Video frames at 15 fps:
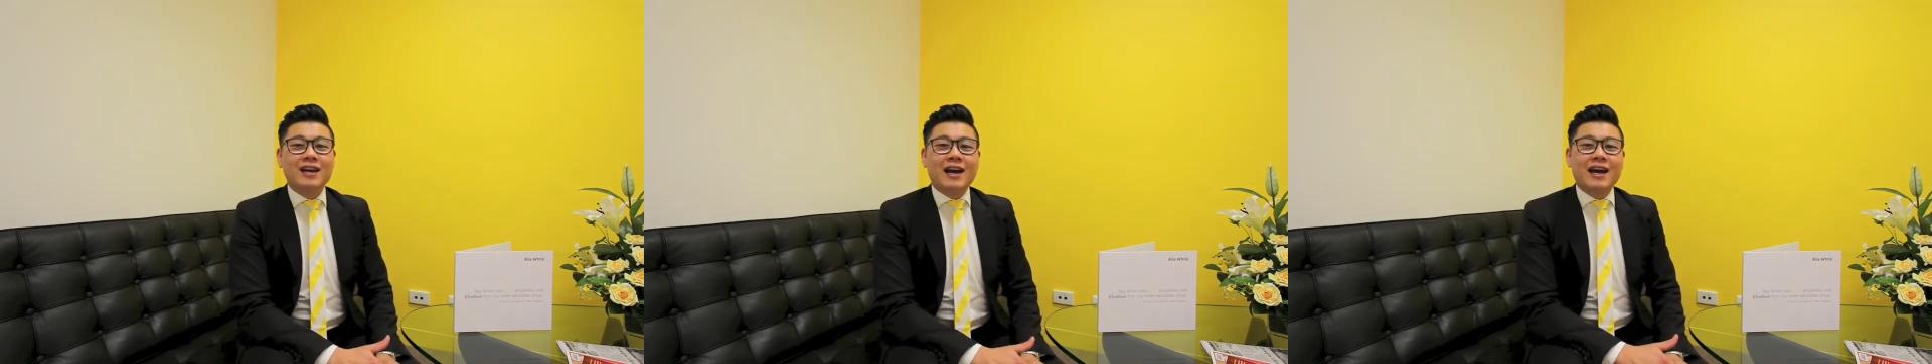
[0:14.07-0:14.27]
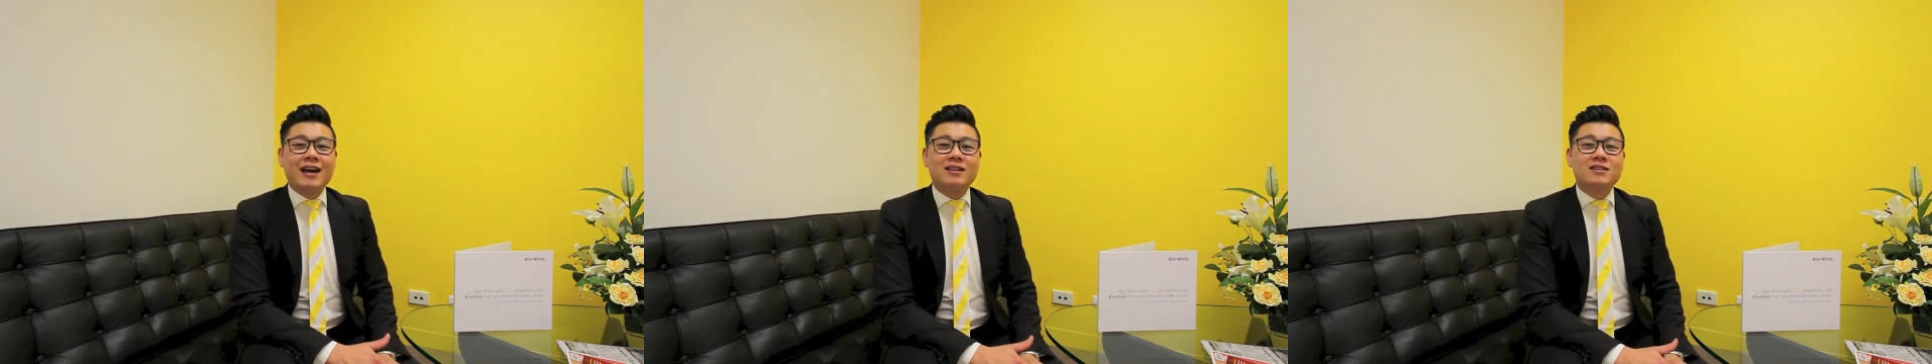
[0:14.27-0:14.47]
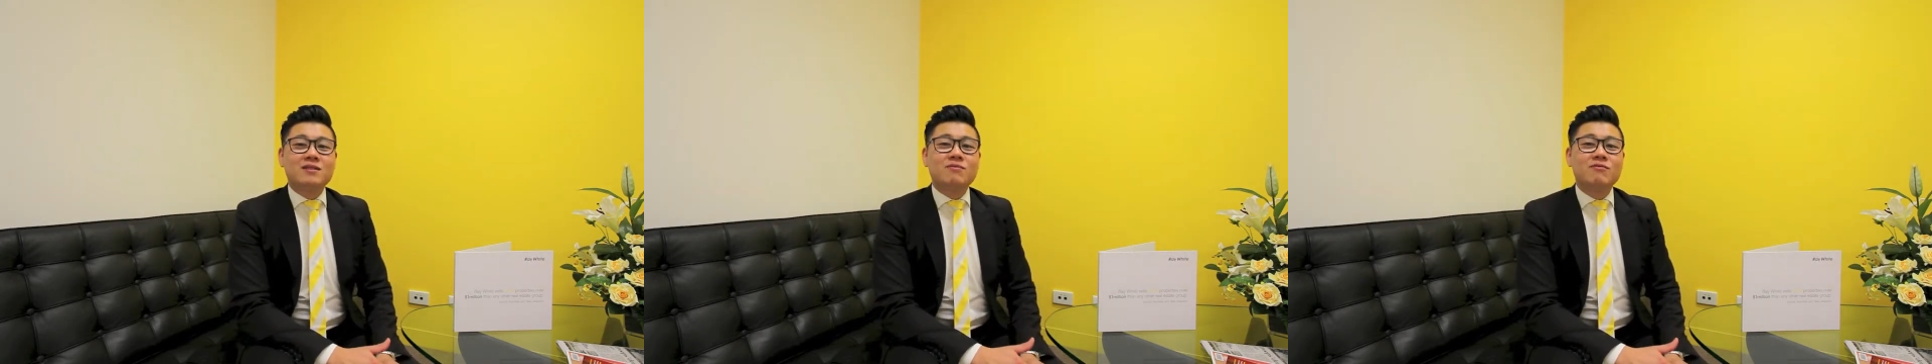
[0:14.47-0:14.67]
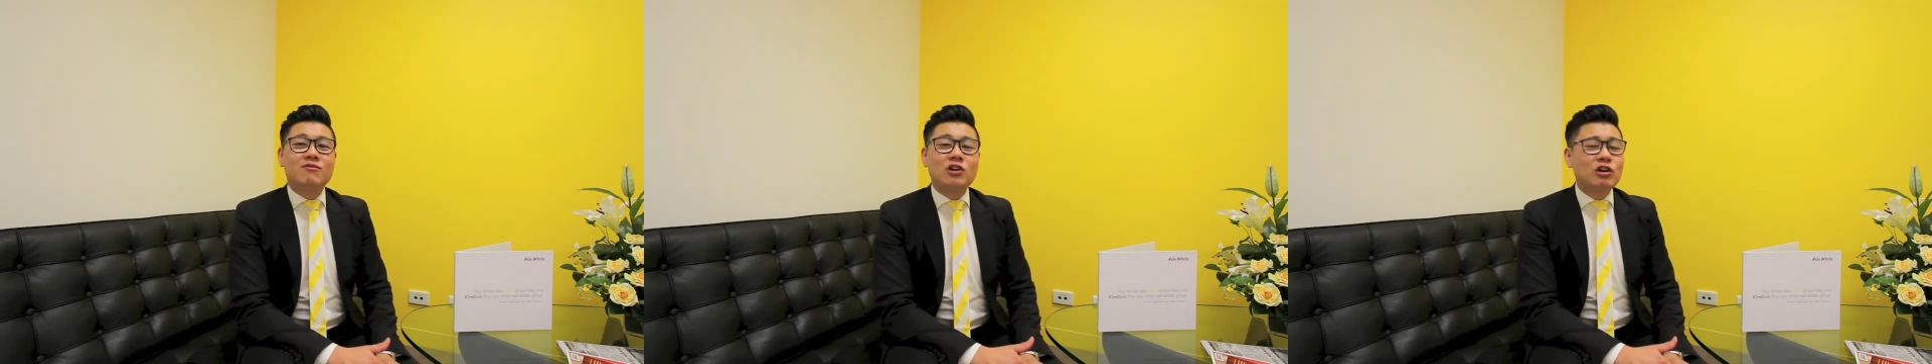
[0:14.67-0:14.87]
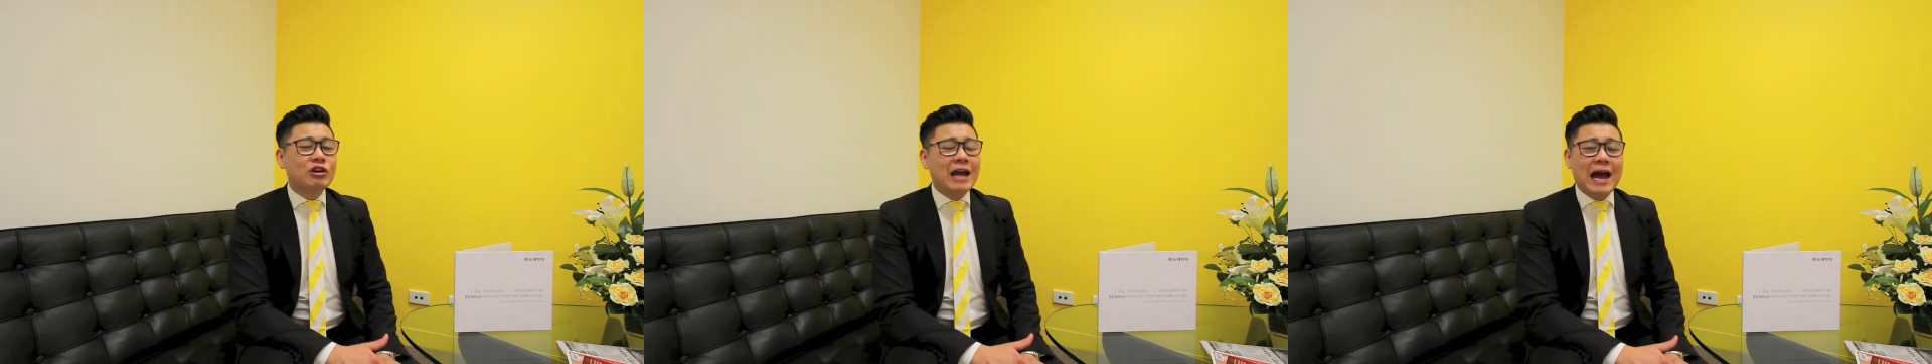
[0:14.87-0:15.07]
had some
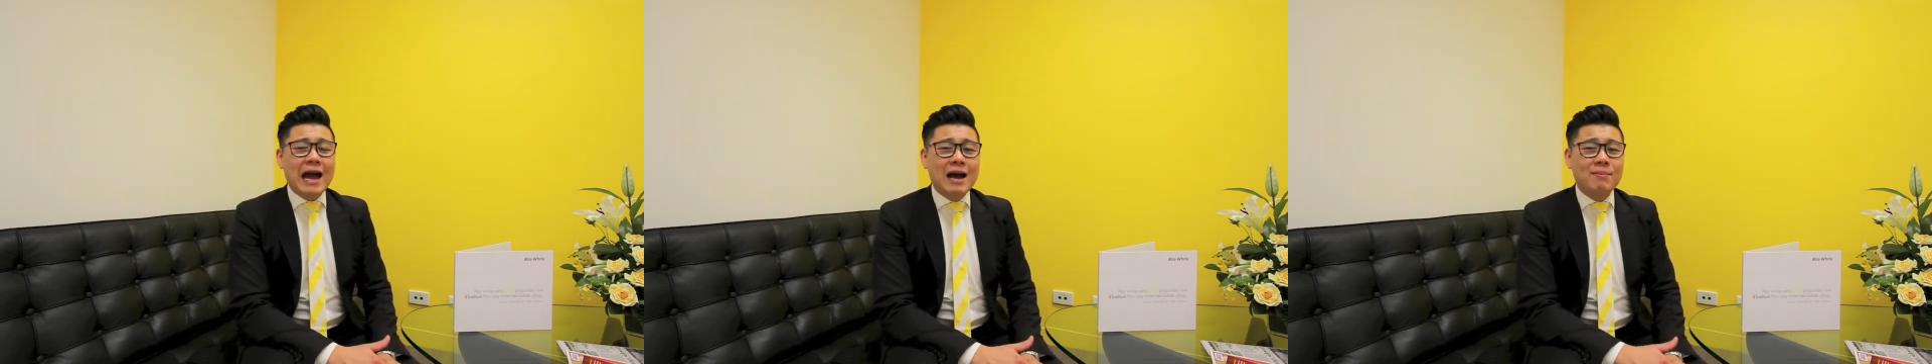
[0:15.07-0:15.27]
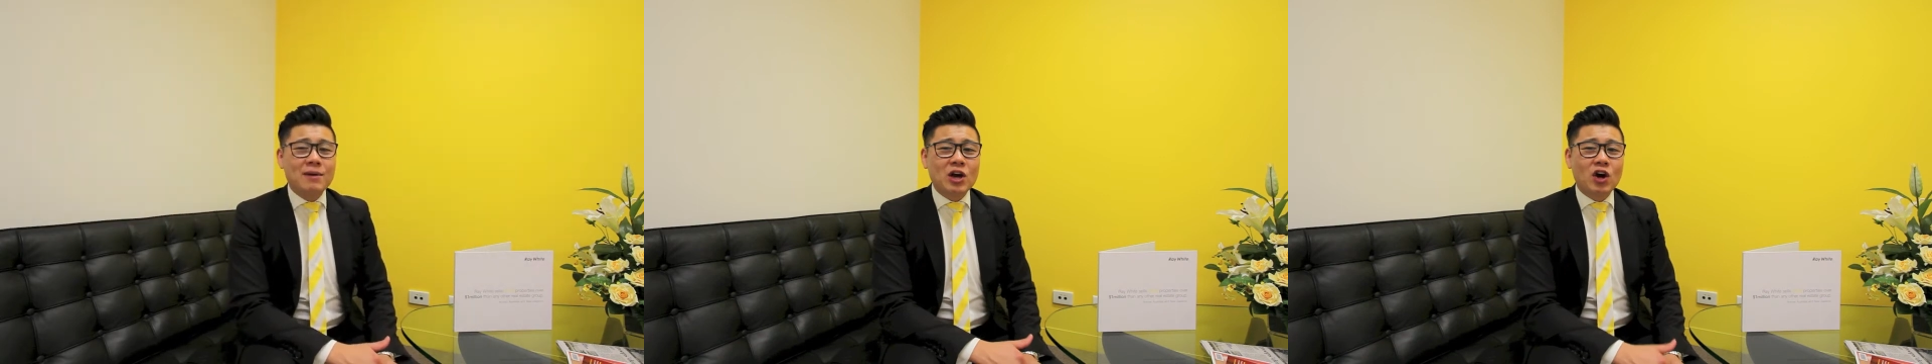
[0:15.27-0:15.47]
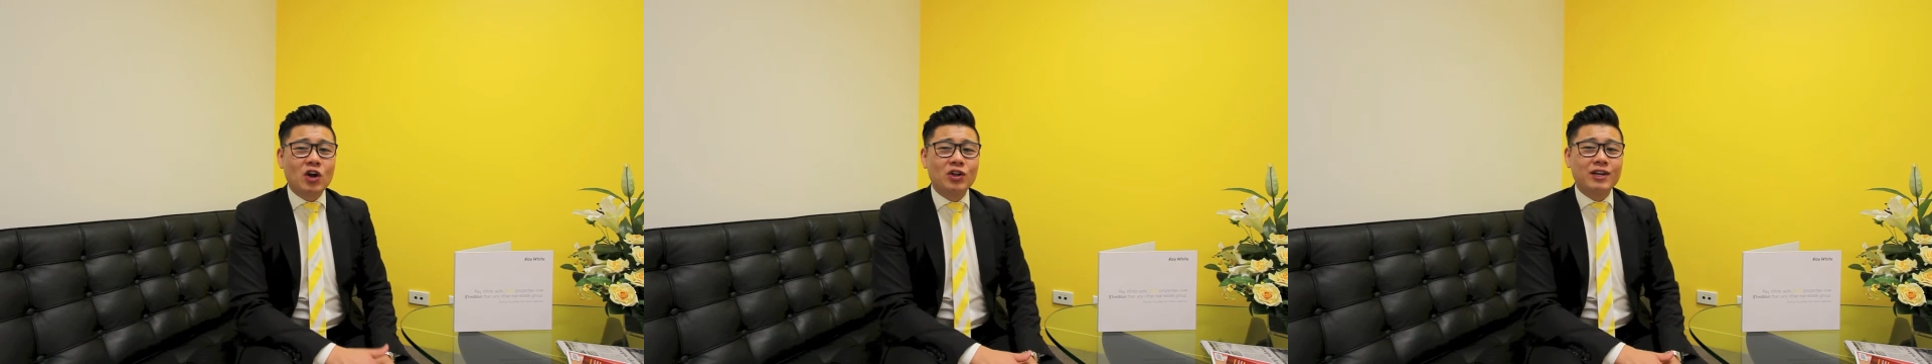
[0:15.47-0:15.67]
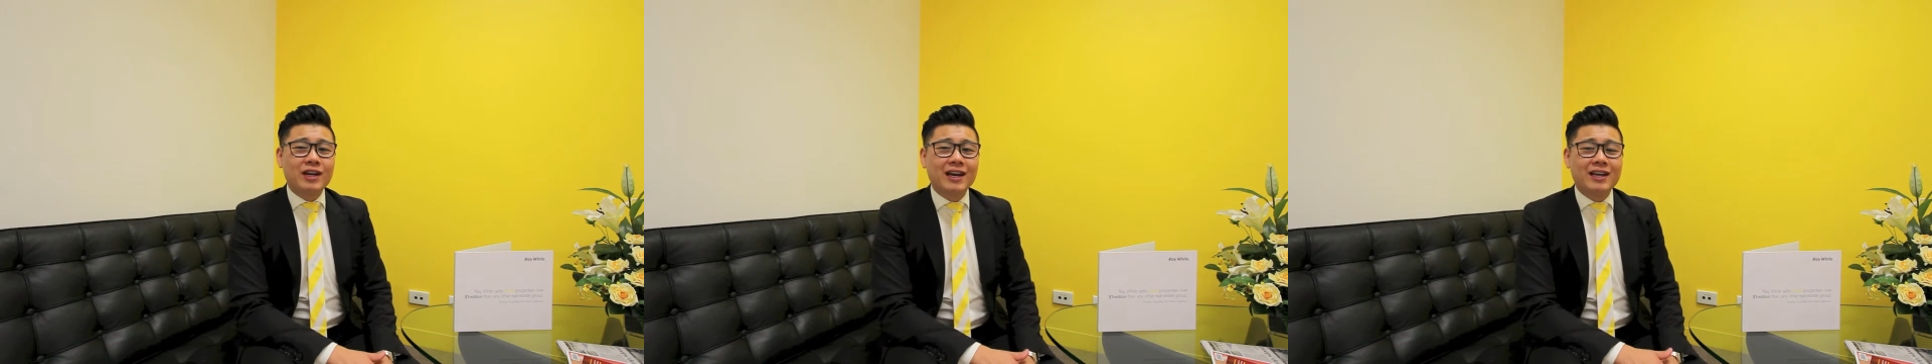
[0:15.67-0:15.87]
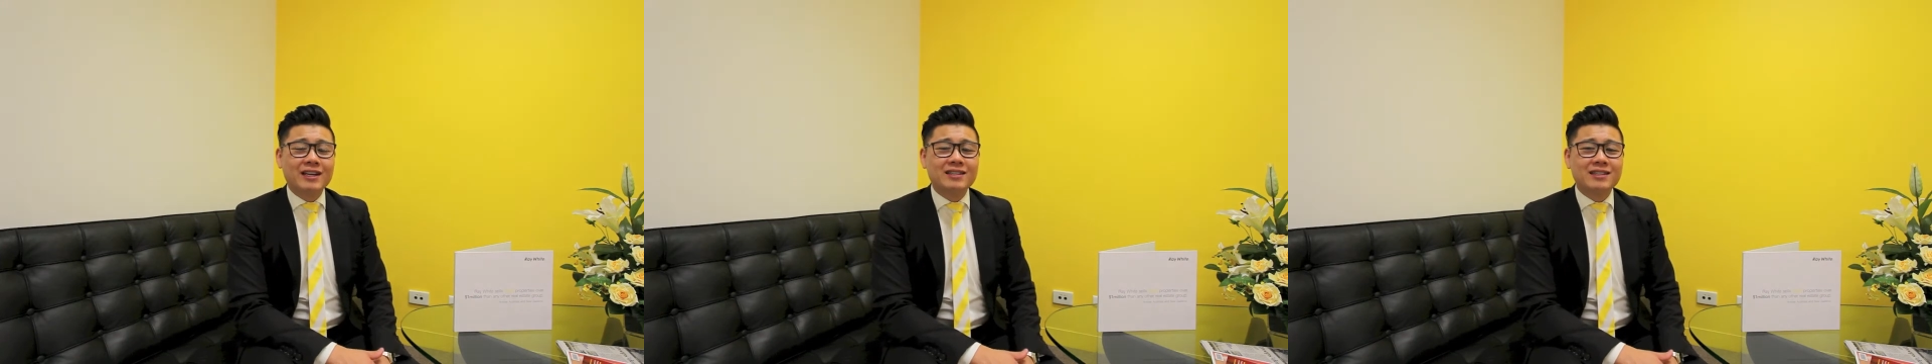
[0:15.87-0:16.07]
very happy
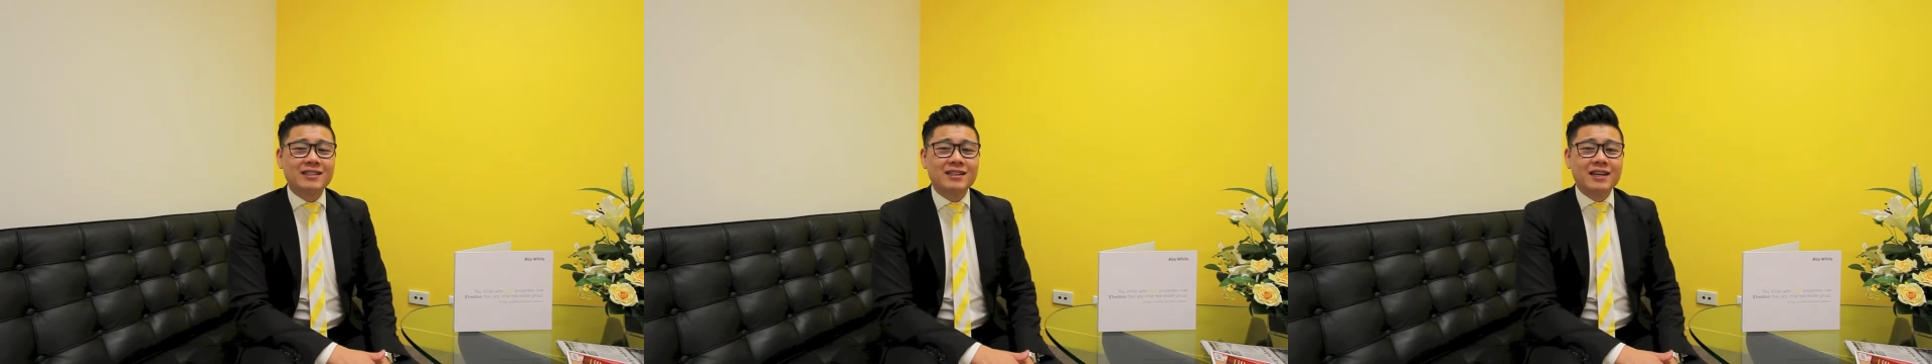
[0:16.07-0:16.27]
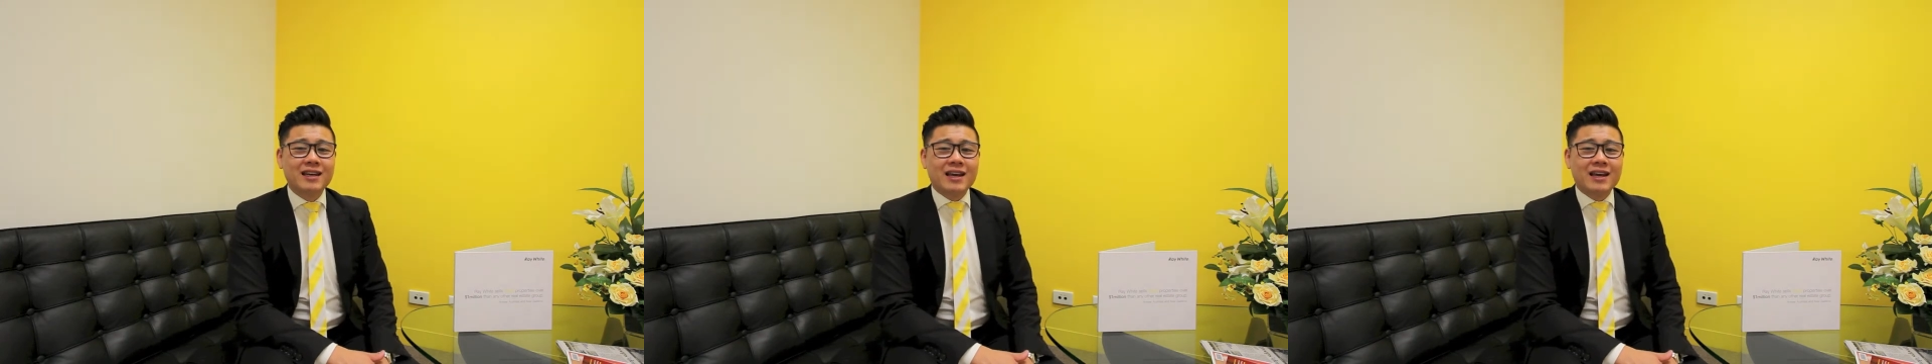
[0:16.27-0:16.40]
holidays